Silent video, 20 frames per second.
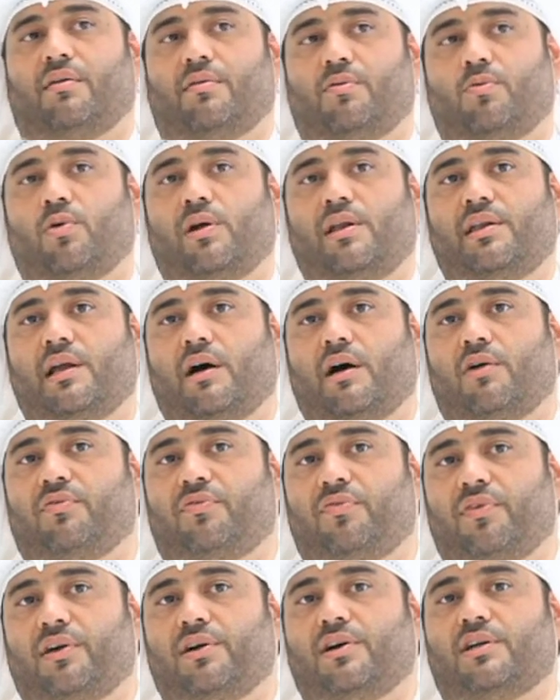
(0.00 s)
well-known
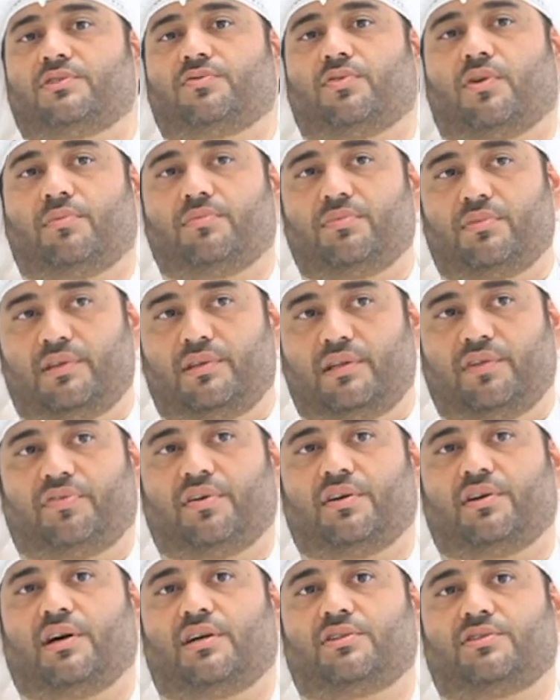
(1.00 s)
figures from
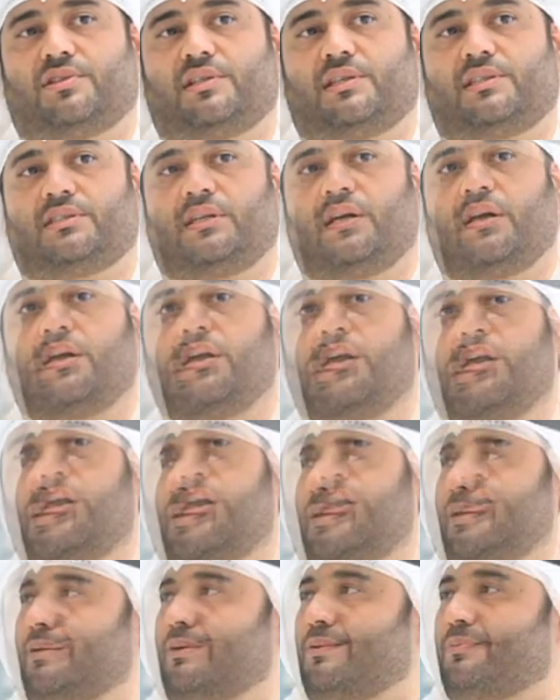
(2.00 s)
different countries.
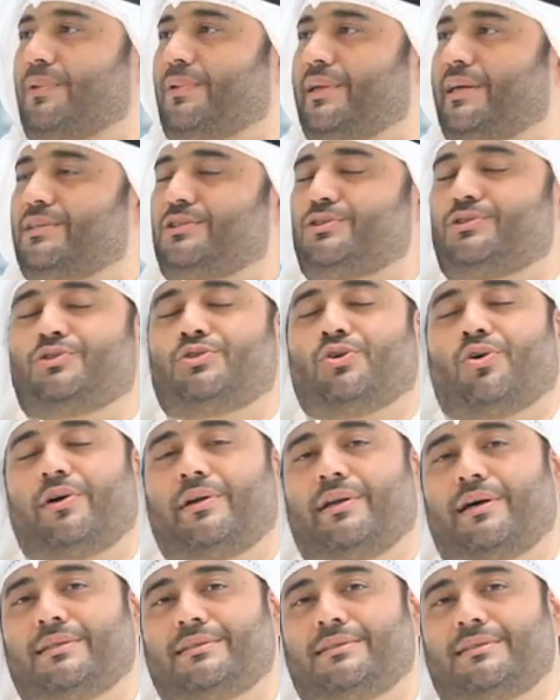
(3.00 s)
Please
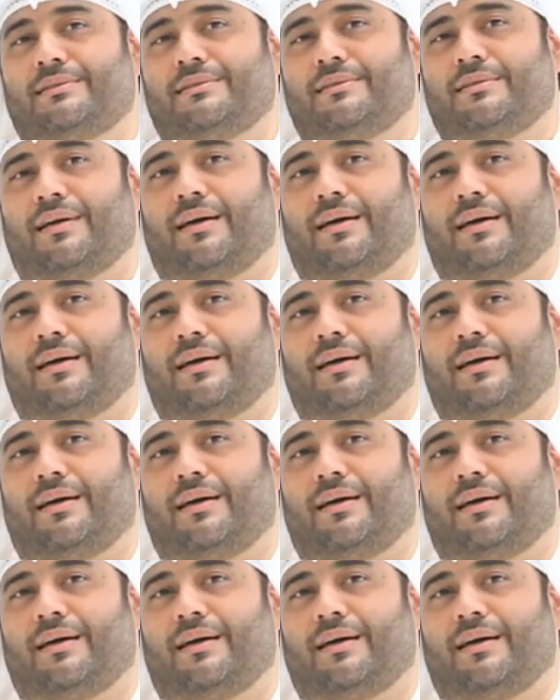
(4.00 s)
join us.